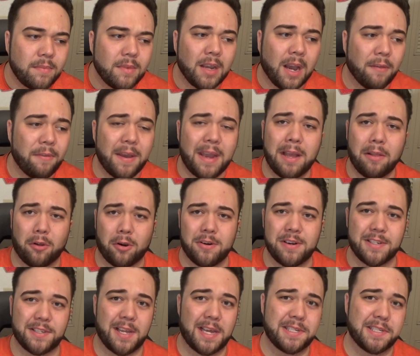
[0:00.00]
I think he learned
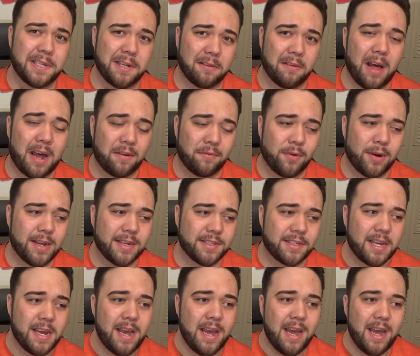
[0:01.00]
his lesson in a lot of
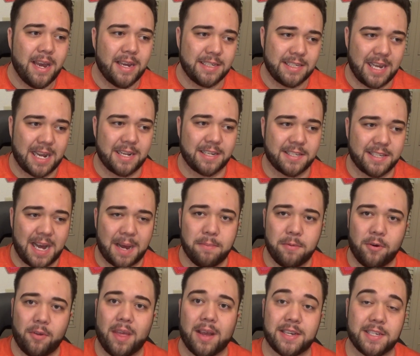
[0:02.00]
ways. He's kind of stopped
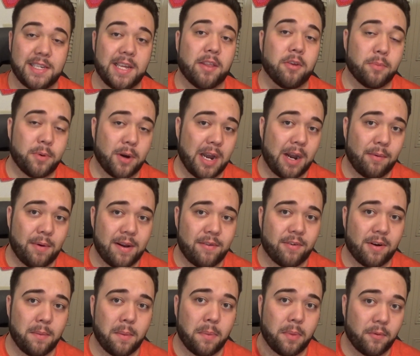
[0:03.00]
doing that because the other book I read
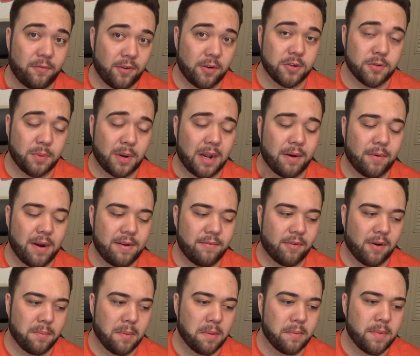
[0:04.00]
from him, the first one I read
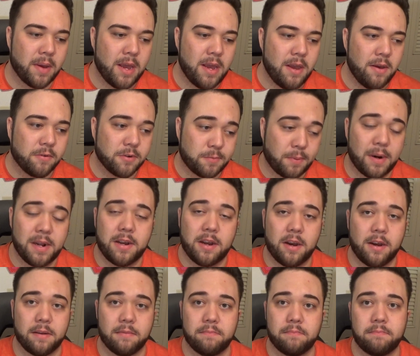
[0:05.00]
from him, was pretty
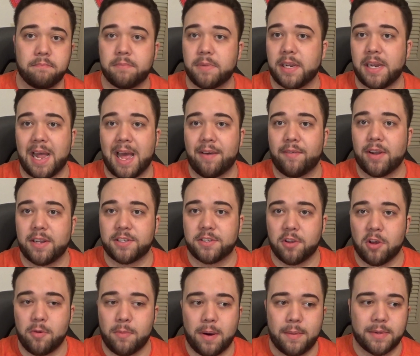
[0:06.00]
good. Didn't have any
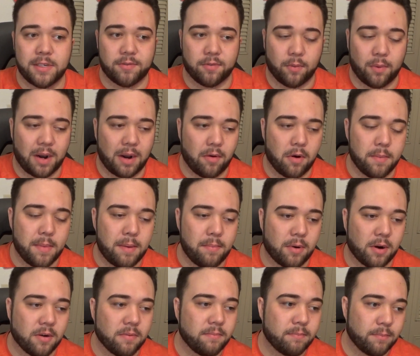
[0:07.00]
slow moments from what I
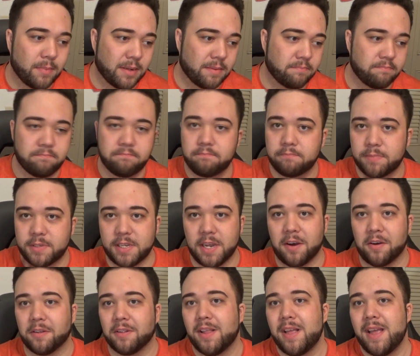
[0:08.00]
remember, but
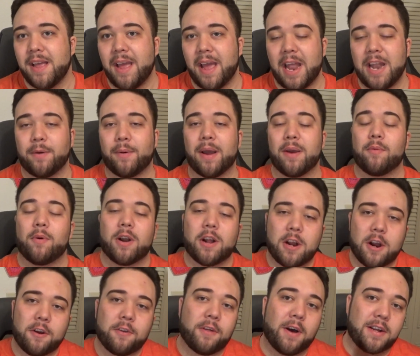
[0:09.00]
still. Anyway, what are
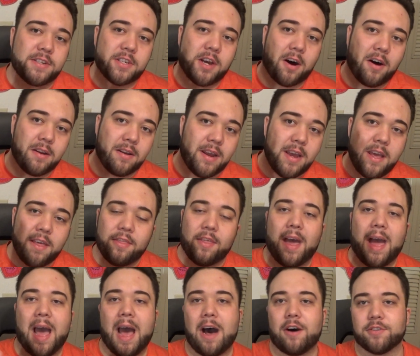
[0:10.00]
your thoughts on The
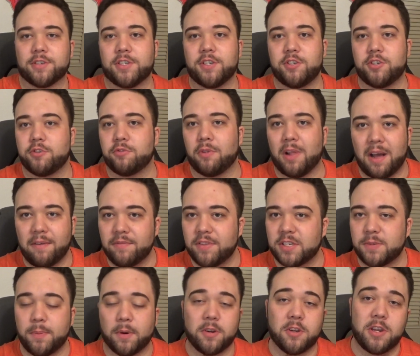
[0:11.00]
House? Did you love
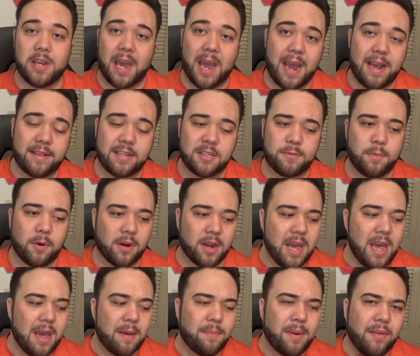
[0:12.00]
this book? Do you hate this book?
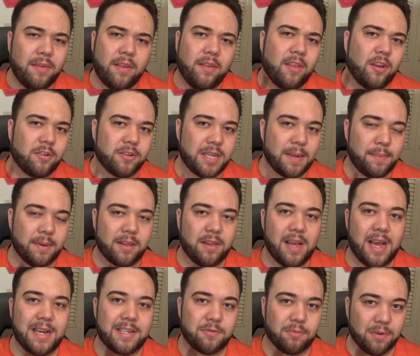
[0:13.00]
Bentley Little
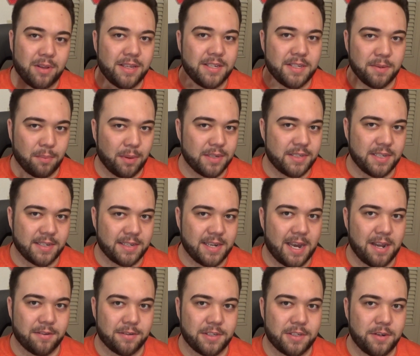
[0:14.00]
typically has really simplistic
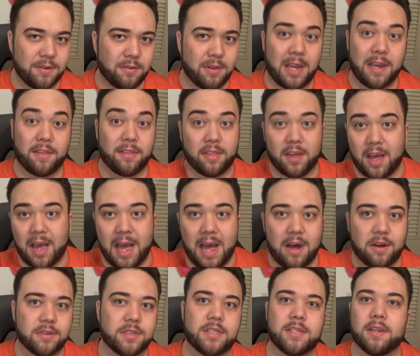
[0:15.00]
titles too, like The
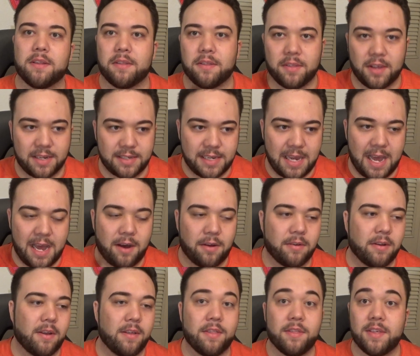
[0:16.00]
House, The
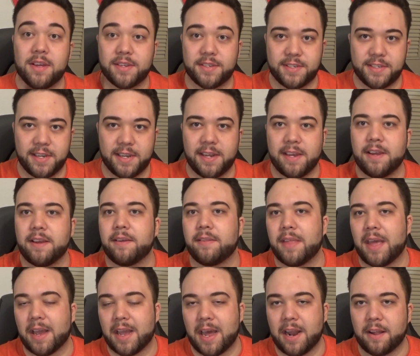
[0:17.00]
Town, The City,
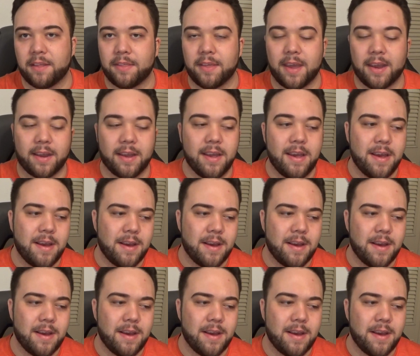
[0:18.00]
that kind of thing.